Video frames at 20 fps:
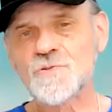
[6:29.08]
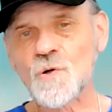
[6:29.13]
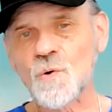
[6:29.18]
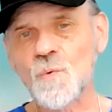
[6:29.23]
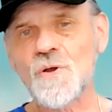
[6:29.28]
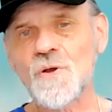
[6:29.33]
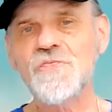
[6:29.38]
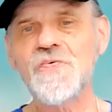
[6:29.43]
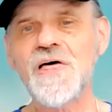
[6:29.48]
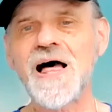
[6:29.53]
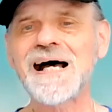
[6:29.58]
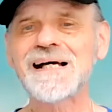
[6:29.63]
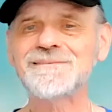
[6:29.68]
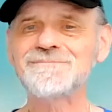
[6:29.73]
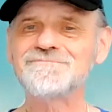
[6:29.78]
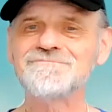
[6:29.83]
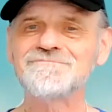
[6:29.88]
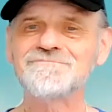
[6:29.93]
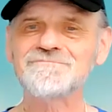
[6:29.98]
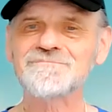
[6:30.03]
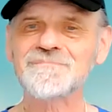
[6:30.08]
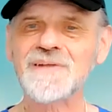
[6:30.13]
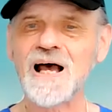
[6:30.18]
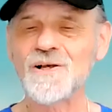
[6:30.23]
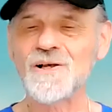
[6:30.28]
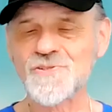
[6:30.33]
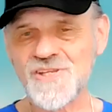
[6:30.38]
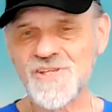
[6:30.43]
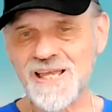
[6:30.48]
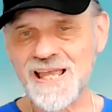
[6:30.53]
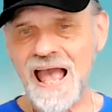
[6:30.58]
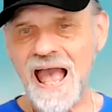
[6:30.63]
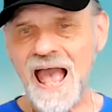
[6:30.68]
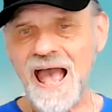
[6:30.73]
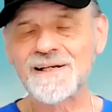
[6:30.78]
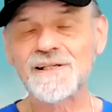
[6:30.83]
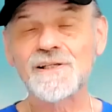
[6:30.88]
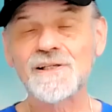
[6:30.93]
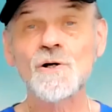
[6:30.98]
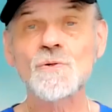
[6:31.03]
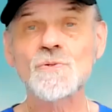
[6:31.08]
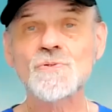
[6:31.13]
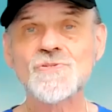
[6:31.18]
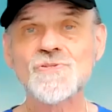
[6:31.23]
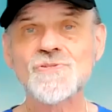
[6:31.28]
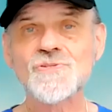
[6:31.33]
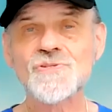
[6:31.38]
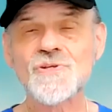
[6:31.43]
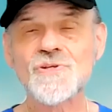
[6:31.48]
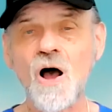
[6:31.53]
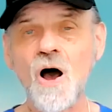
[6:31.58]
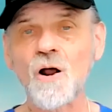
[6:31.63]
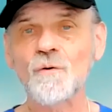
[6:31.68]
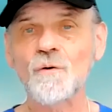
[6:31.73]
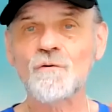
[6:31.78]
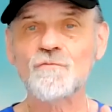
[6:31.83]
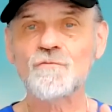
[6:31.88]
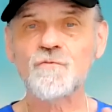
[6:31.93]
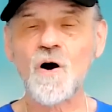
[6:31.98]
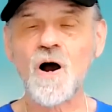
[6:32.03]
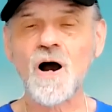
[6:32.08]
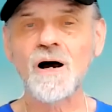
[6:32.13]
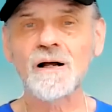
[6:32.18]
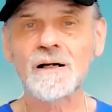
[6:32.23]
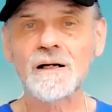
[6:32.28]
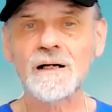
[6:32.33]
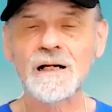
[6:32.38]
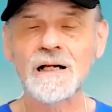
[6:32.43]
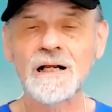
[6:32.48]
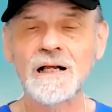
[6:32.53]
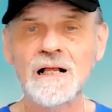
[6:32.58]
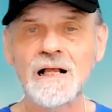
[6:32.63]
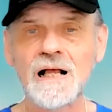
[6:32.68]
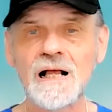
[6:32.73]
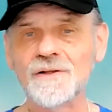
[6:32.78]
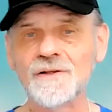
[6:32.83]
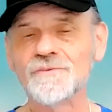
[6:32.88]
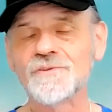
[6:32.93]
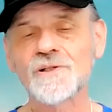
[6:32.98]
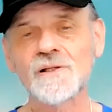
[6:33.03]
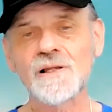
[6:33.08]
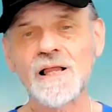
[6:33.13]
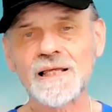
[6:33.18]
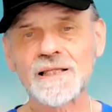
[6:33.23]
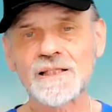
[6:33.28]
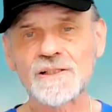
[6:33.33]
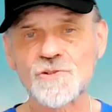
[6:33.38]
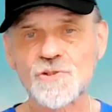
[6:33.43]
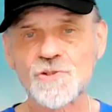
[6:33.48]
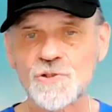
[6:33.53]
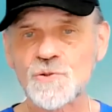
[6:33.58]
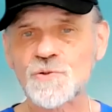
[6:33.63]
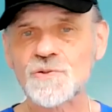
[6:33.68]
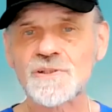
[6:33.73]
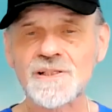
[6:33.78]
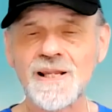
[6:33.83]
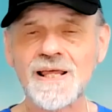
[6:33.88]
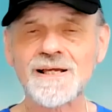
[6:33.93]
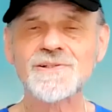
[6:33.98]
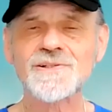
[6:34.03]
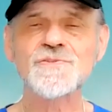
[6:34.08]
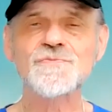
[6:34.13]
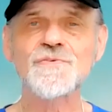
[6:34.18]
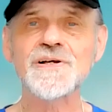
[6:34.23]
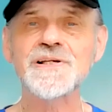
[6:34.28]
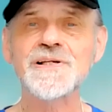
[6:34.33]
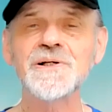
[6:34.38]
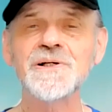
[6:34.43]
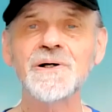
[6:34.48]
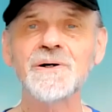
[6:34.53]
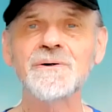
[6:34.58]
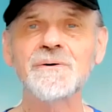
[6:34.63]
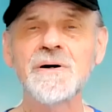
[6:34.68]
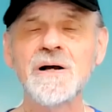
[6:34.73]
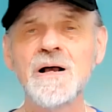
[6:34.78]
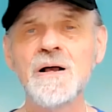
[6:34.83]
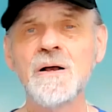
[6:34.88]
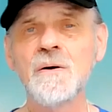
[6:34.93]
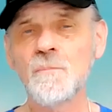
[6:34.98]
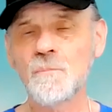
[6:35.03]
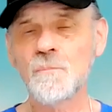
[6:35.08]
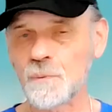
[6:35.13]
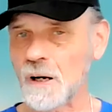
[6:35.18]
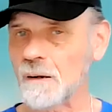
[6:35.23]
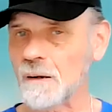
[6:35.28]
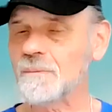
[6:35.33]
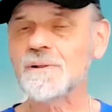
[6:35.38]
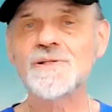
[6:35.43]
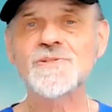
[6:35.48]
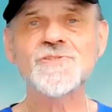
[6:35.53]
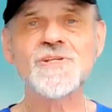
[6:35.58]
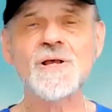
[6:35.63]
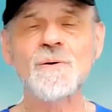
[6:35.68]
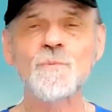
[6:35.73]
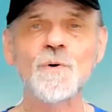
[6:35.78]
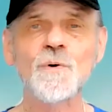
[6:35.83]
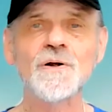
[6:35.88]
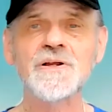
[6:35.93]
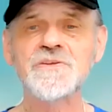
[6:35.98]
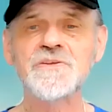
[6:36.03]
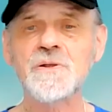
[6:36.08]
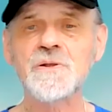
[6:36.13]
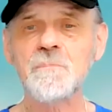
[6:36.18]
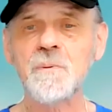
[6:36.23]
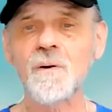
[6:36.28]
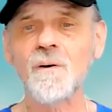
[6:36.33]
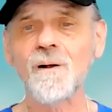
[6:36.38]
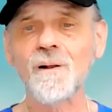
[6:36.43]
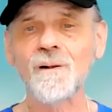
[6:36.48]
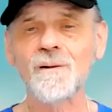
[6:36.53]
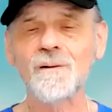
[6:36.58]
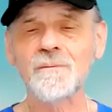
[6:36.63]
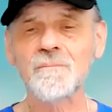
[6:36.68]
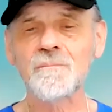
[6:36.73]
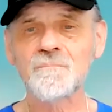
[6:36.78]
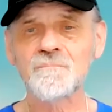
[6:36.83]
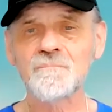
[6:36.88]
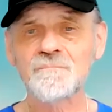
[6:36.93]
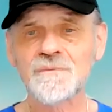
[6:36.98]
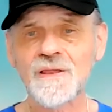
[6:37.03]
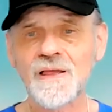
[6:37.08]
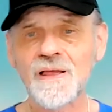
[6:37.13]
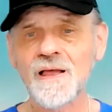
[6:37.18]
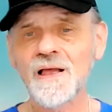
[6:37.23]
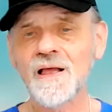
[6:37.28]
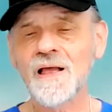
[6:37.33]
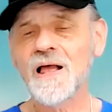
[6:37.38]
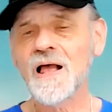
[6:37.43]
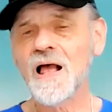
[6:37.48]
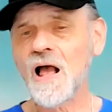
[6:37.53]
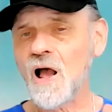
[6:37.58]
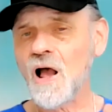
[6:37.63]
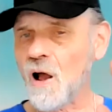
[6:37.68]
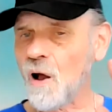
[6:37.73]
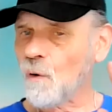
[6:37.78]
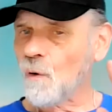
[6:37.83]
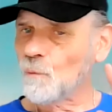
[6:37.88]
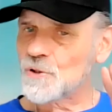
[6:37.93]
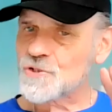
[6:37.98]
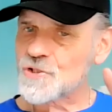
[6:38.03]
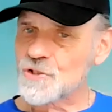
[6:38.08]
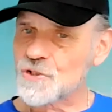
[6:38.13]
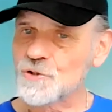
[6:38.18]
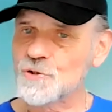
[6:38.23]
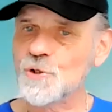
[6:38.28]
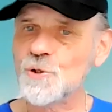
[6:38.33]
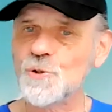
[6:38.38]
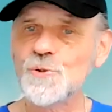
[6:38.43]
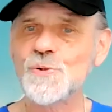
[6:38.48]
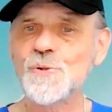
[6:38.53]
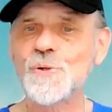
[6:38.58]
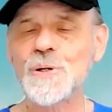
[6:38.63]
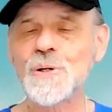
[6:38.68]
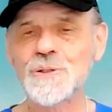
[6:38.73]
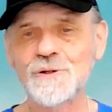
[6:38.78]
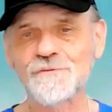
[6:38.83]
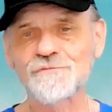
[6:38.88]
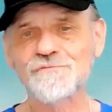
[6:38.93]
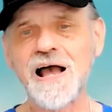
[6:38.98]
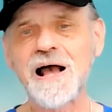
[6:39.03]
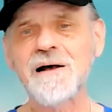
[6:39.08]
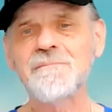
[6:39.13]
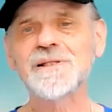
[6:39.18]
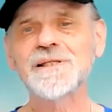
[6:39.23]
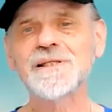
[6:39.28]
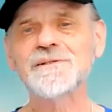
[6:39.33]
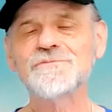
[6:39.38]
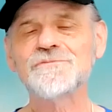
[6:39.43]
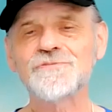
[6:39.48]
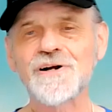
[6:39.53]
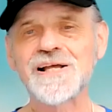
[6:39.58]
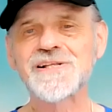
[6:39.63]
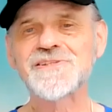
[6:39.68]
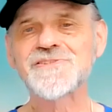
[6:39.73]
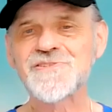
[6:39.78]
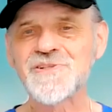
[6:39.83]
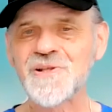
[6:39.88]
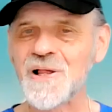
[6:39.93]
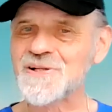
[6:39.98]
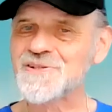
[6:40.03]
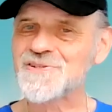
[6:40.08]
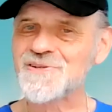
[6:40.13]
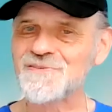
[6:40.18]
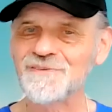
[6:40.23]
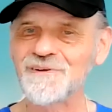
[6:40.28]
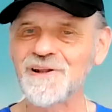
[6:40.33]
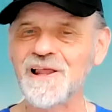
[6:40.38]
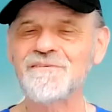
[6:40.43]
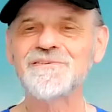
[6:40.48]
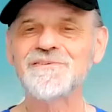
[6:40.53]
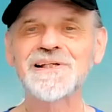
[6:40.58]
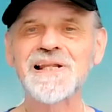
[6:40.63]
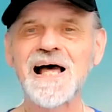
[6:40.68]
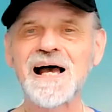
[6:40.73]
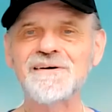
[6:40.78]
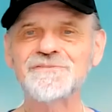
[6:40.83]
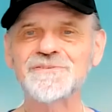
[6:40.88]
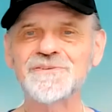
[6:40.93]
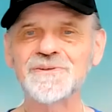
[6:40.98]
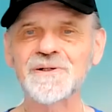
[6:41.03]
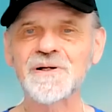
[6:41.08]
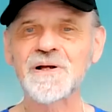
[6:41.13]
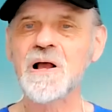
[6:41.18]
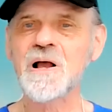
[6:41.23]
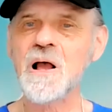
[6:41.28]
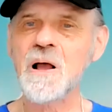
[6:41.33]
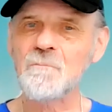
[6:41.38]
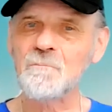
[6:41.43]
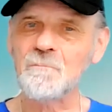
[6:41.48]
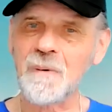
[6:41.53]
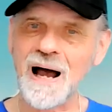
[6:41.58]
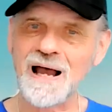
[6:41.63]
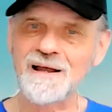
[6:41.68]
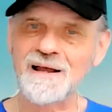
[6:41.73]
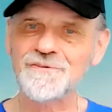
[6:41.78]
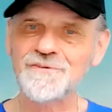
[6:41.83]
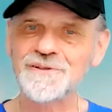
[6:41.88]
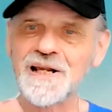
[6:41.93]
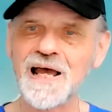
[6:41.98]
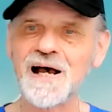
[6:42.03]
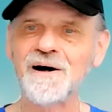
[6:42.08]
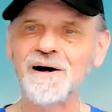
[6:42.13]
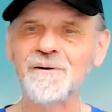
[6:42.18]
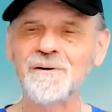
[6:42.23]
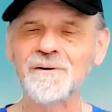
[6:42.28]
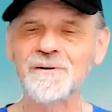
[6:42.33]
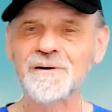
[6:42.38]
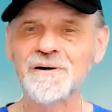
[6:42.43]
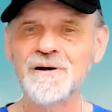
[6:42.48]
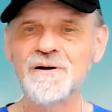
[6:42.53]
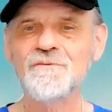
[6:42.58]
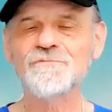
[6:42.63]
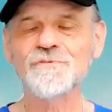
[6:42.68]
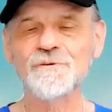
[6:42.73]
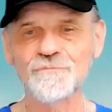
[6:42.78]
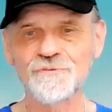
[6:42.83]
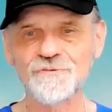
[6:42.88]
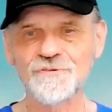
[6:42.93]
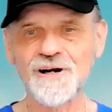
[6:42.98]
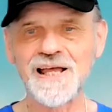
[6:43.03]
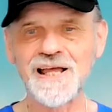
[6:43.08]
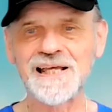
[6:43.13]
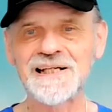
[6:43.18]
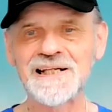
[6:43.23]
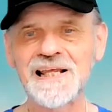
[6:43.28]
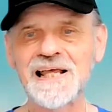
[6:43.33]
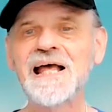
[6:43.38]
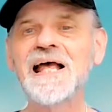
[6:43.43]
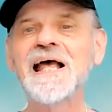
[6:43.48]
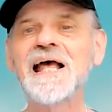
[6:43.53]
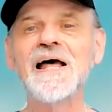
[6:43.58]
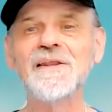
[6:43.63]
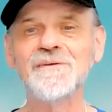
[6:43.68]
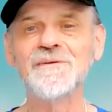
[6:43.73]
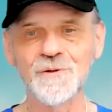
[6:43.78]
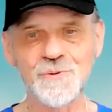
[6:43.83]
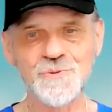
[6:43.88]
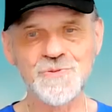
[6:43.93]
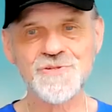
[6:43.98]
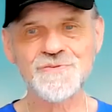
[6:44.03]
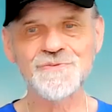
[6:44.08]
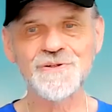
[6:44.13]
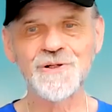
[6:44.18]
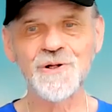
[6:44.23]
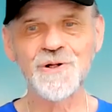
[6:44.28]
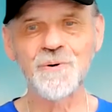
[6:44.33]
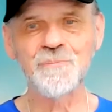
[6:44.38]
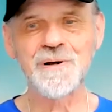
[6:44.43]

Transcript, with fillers: So with that, I'll say adios, au revoir, until I can shoot the next video, probably somewhere in Nepal. Wishing you, your family, and friends lots of love and laughter. Bye for now from Fred and Notes of a